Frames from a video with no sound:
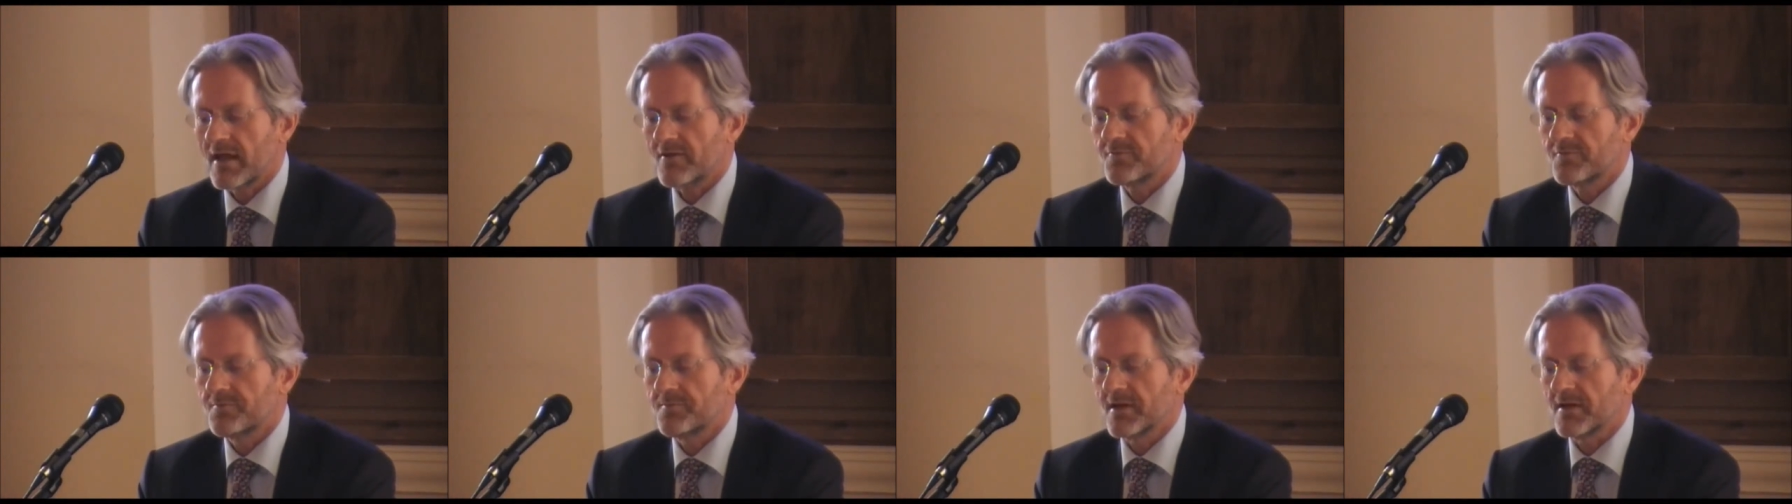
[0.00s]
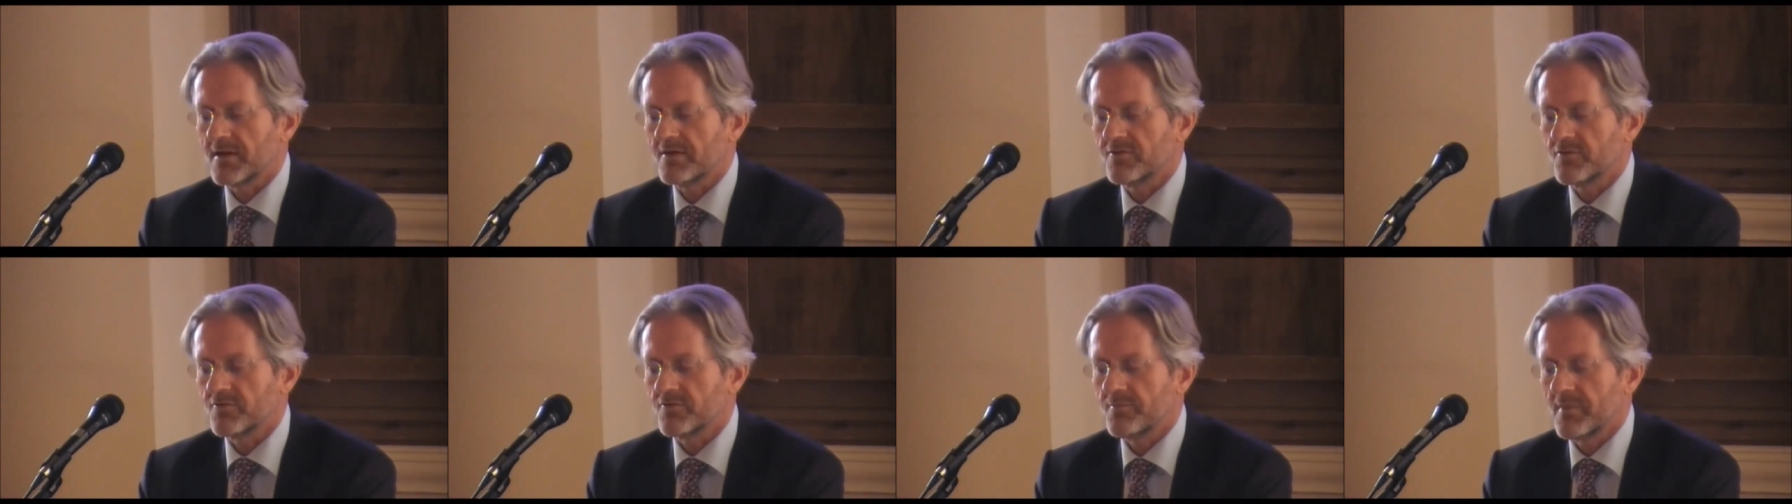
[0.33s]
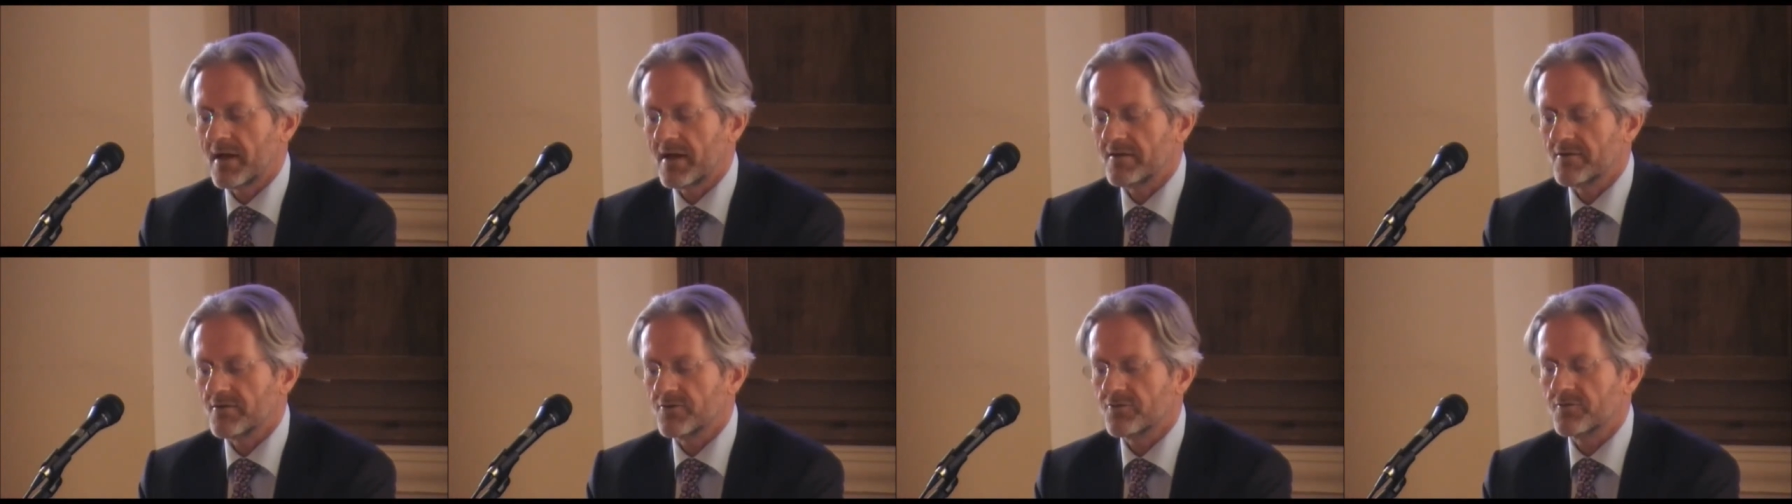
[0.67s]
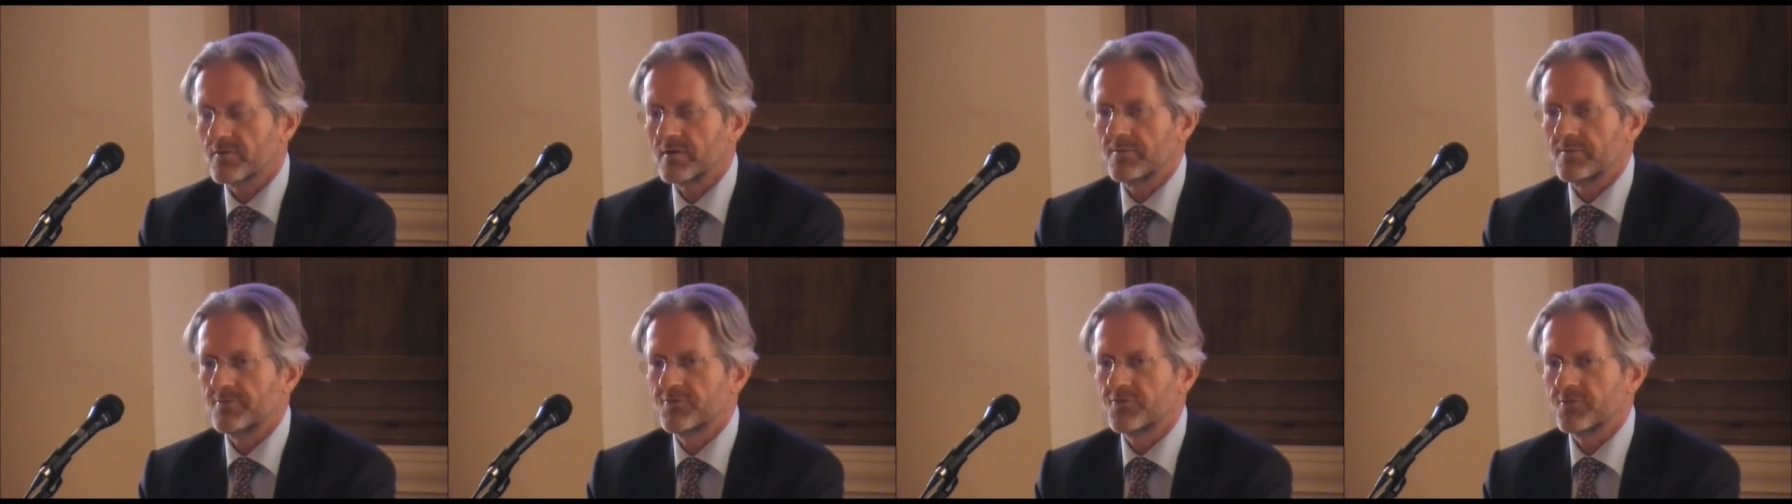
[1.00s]
aspects of
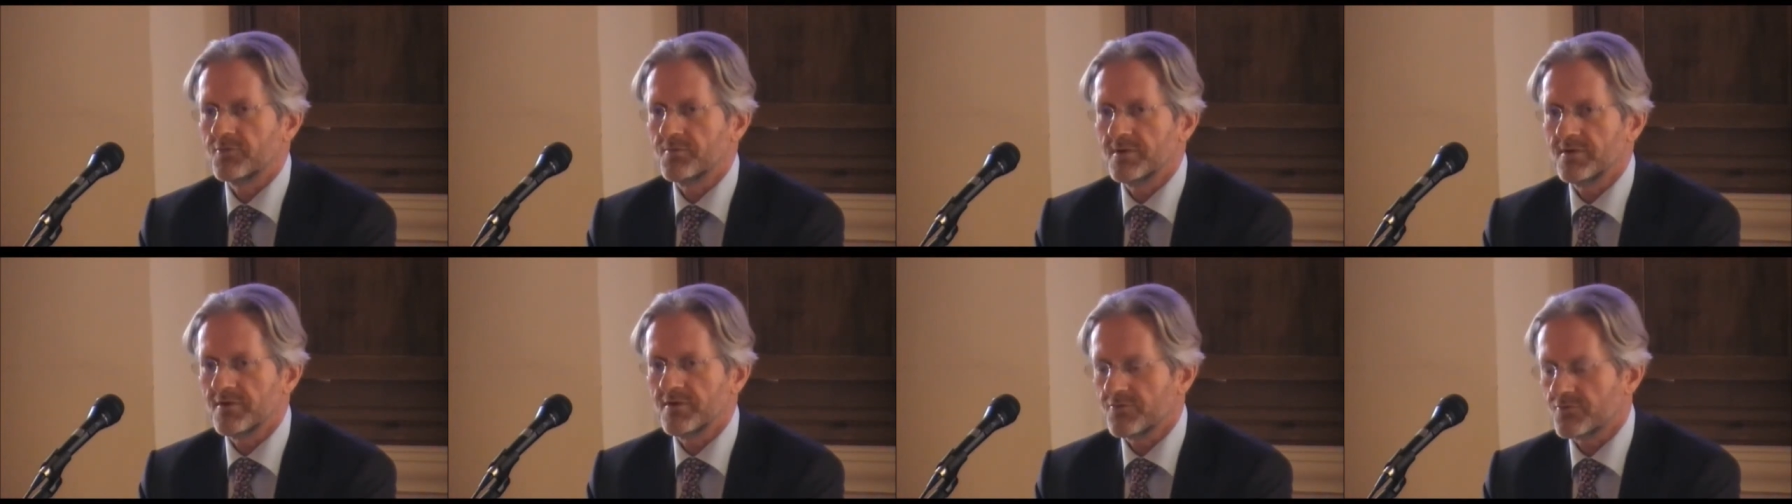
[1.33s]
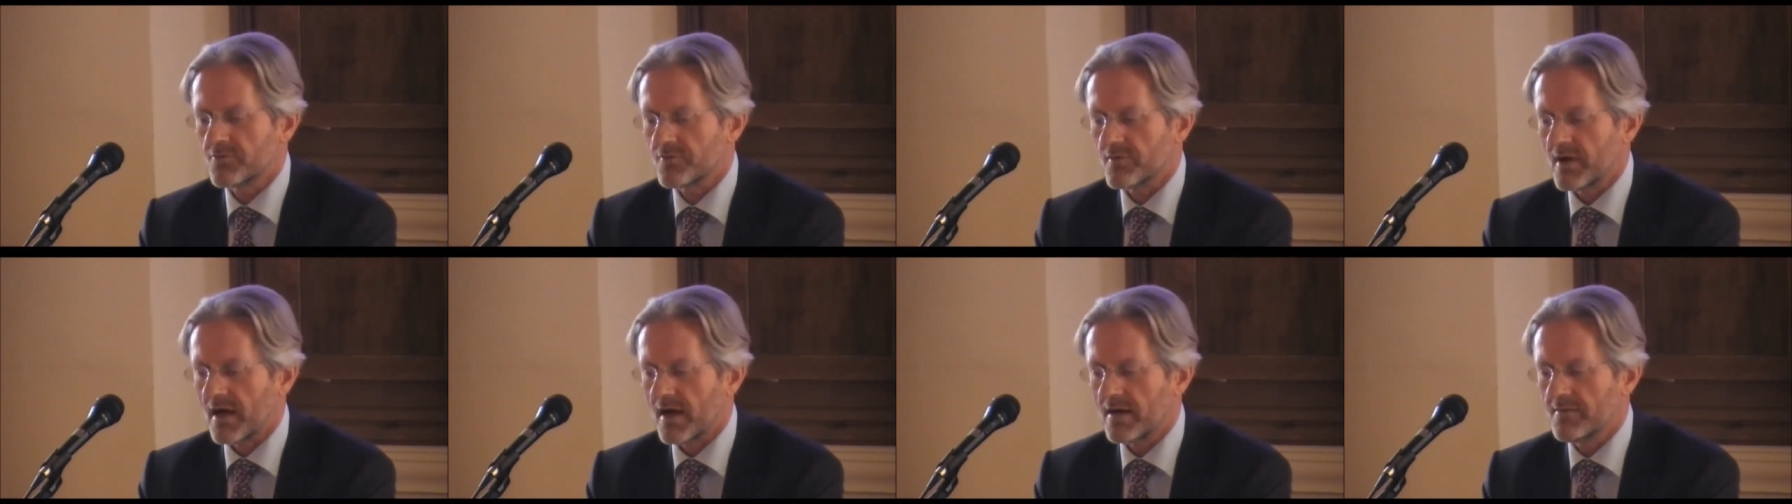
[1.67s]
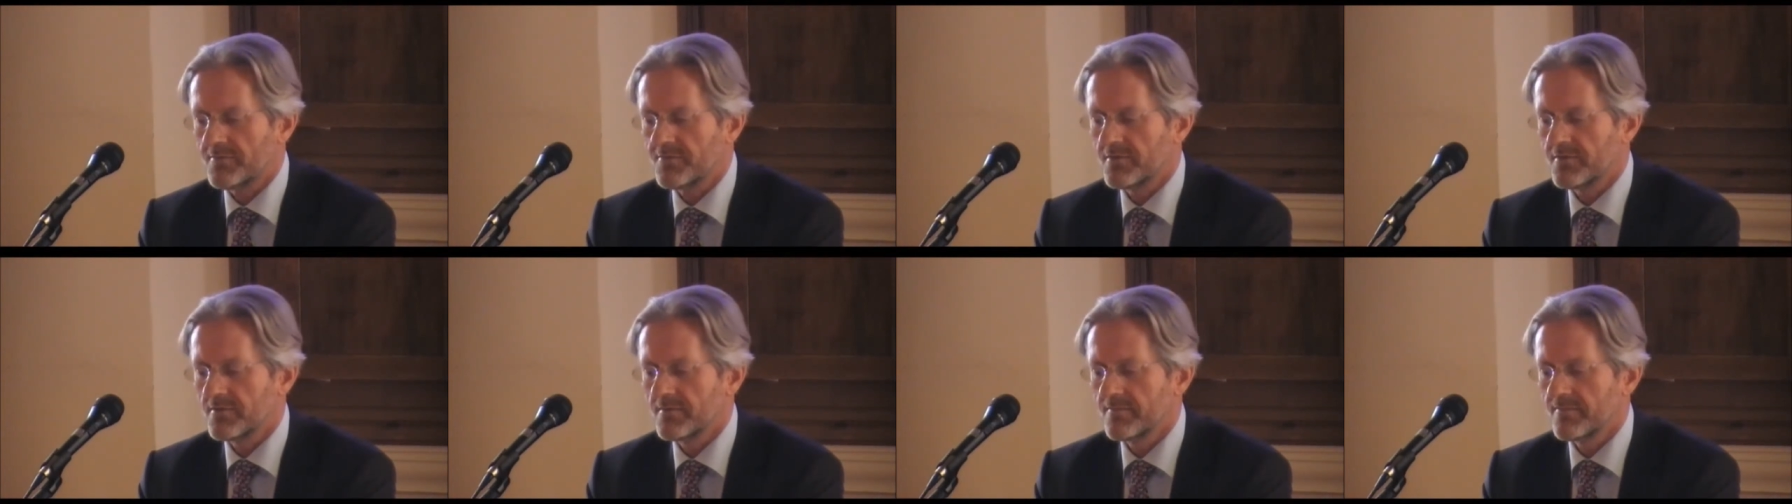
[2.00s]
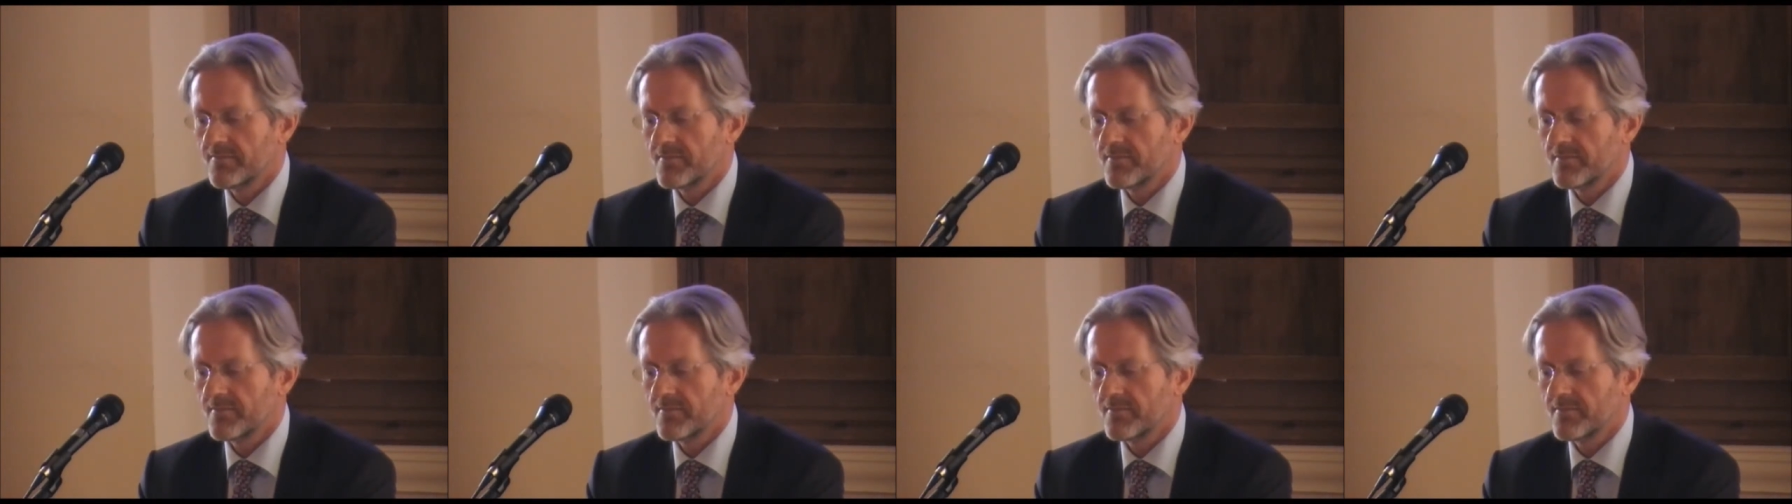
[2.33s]
manuscripts to be described,